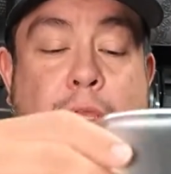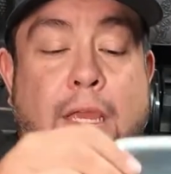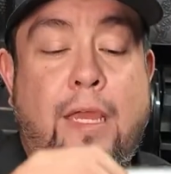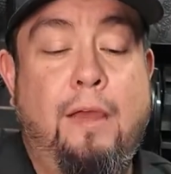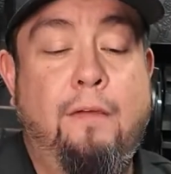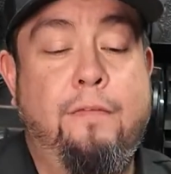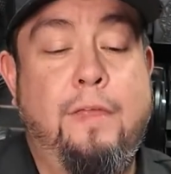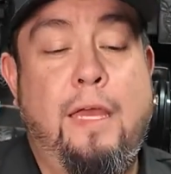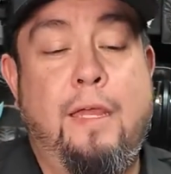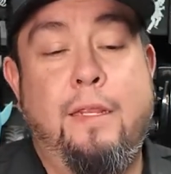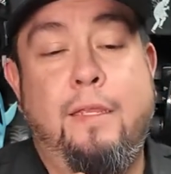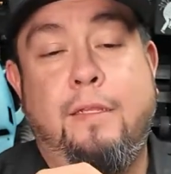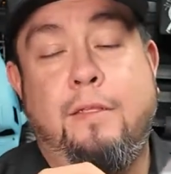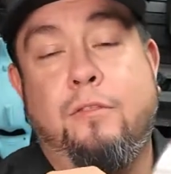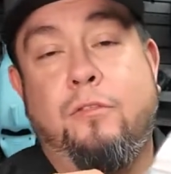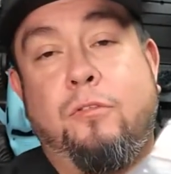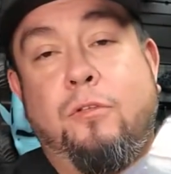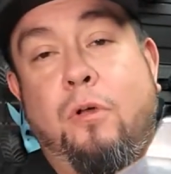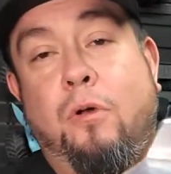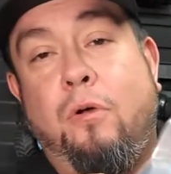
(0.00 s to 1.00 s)
we have that
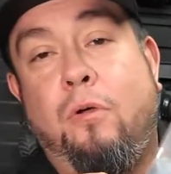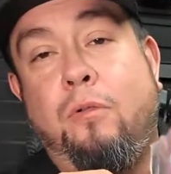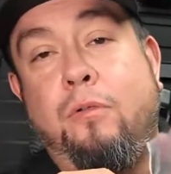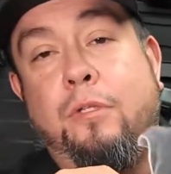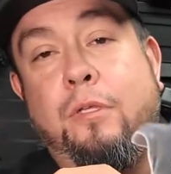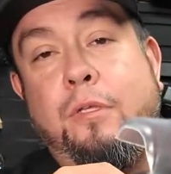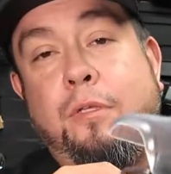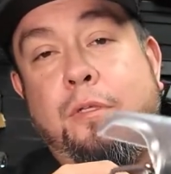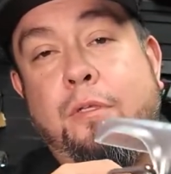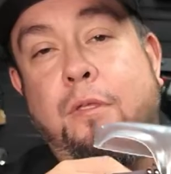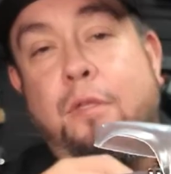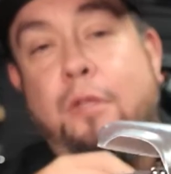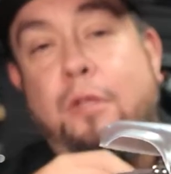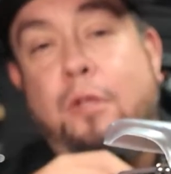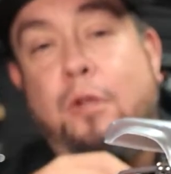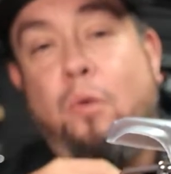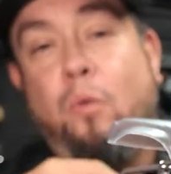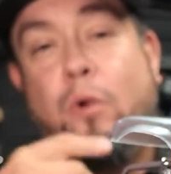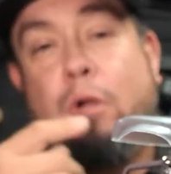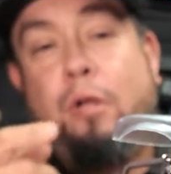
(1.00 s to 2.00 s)
installed,
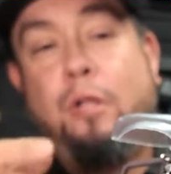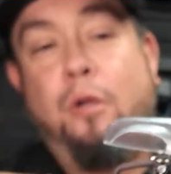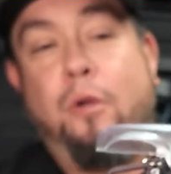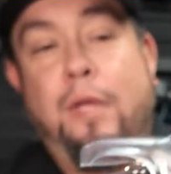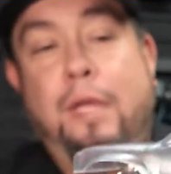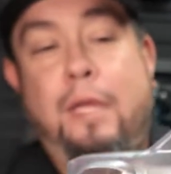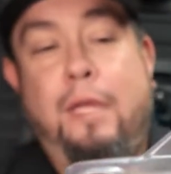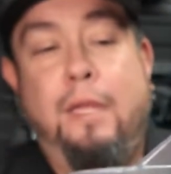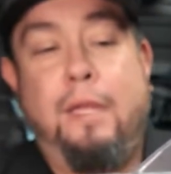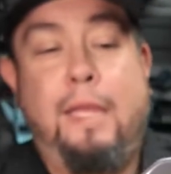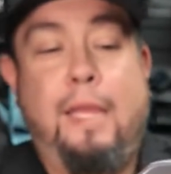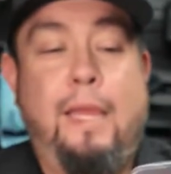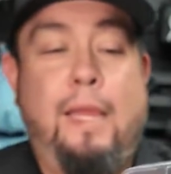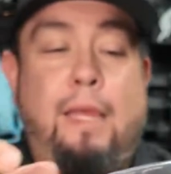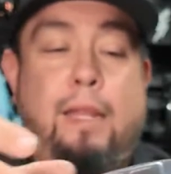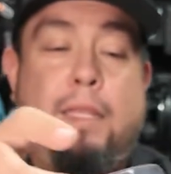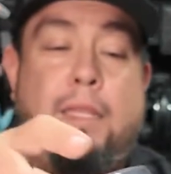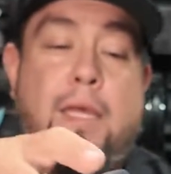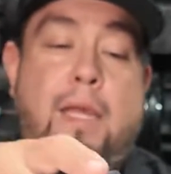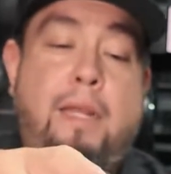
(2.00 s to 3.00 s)
we're going to go ahead
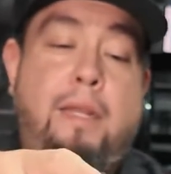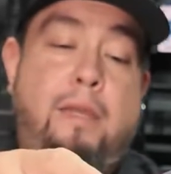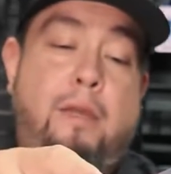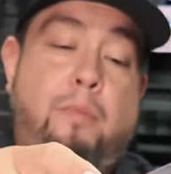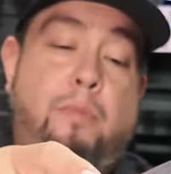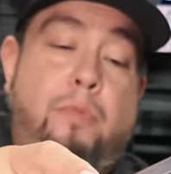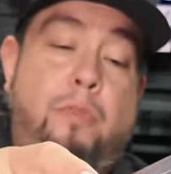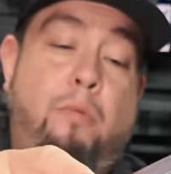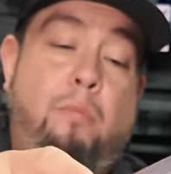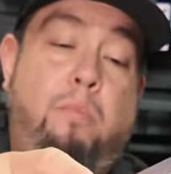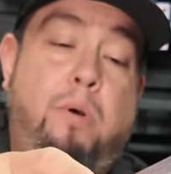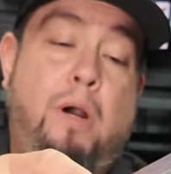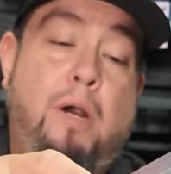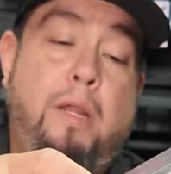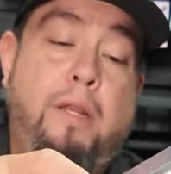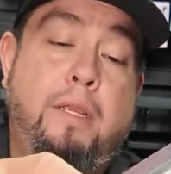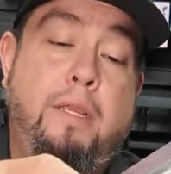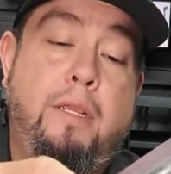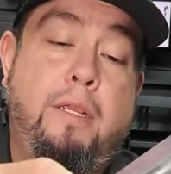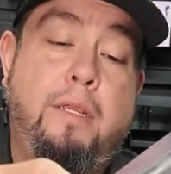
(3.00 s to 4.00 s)
and line up the
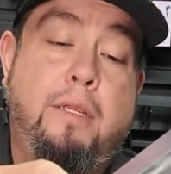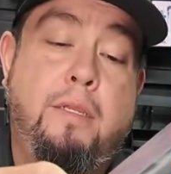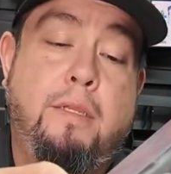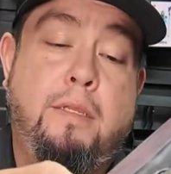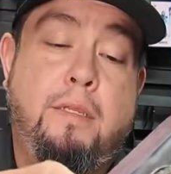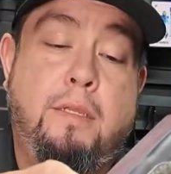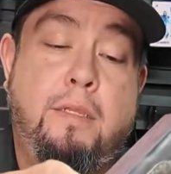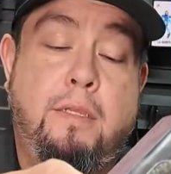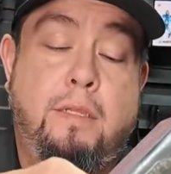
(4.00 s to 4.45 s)
body